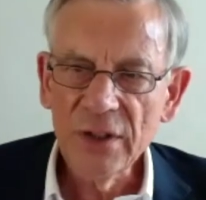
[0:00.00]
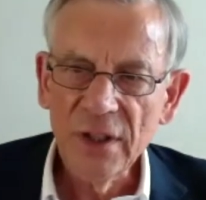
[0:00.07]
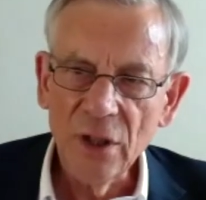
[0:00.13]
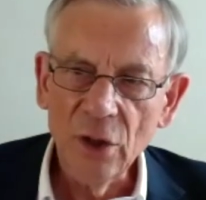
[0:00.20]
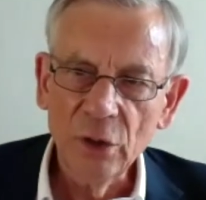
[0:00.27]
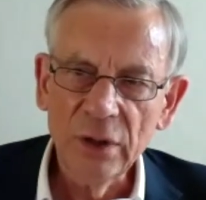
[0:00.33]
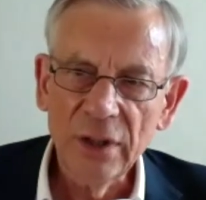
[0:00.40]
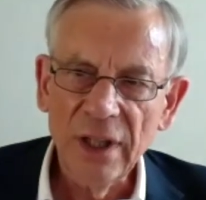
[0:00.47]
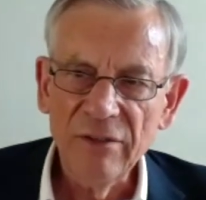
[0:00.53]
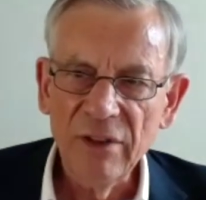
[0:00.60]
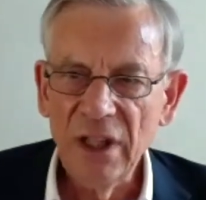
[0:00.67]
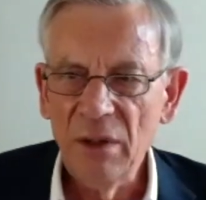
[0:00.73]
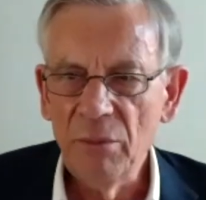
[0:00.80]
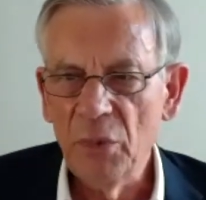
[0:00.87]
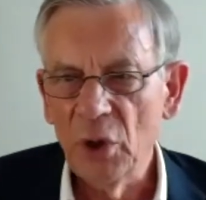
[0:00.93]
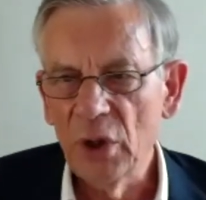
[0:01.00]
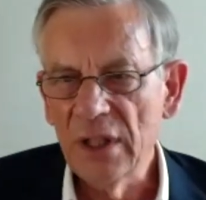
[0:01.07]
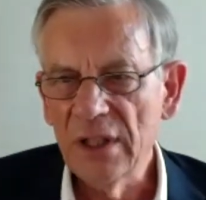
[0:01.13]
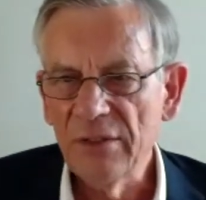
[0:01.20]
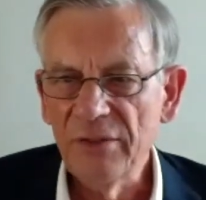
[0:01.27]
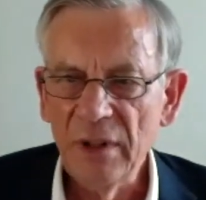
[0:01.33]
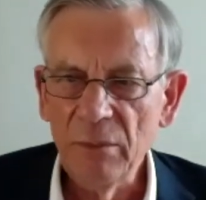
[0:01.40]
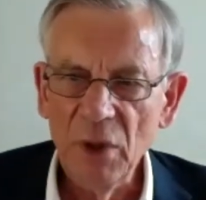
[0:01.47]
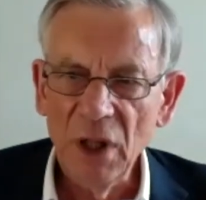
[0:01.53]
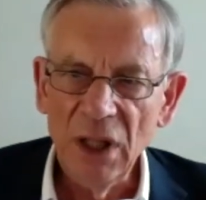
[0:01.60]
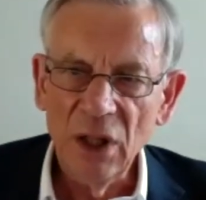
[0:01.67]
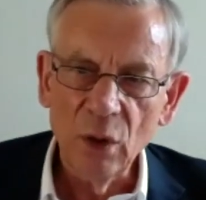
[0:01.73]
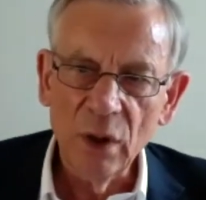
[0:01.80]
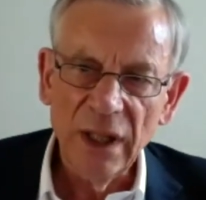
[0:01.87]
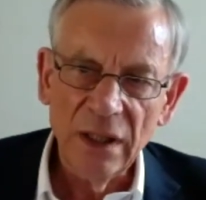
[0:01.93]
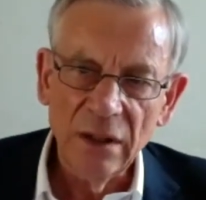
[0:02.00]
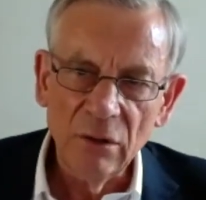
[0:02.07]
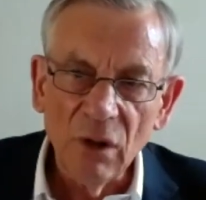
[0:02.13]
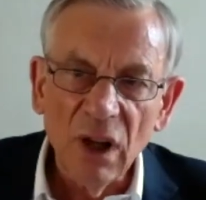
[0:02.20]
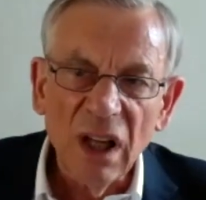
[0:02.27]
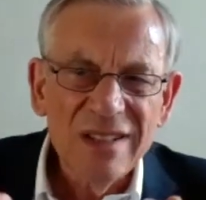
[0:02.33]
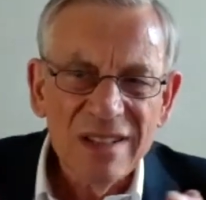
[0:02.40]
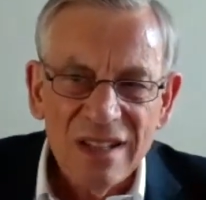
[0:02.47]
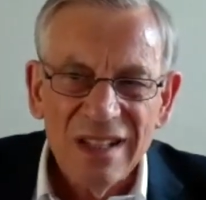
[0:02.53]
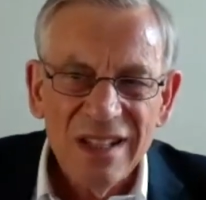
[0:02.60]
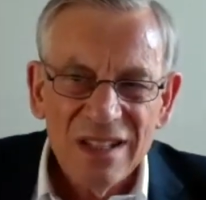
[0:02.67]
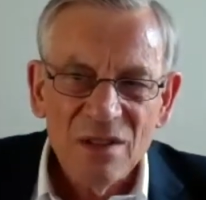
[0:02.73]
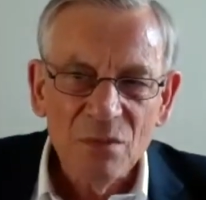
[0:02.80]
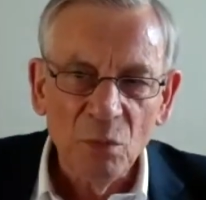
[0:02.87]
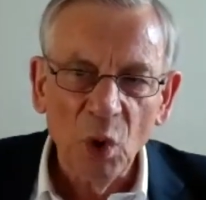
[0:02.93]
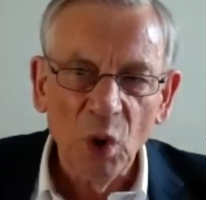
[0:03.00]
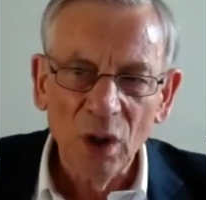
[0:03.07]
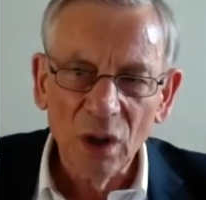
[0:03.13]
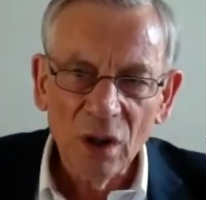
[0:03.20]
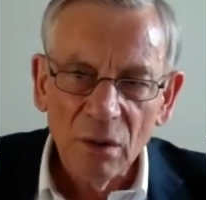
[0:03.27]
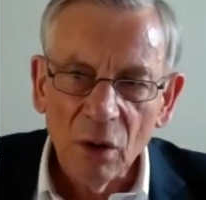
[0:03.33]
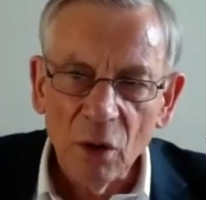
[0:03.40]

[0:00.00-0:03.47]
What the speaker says: they don't have anybody in the family who can run these small,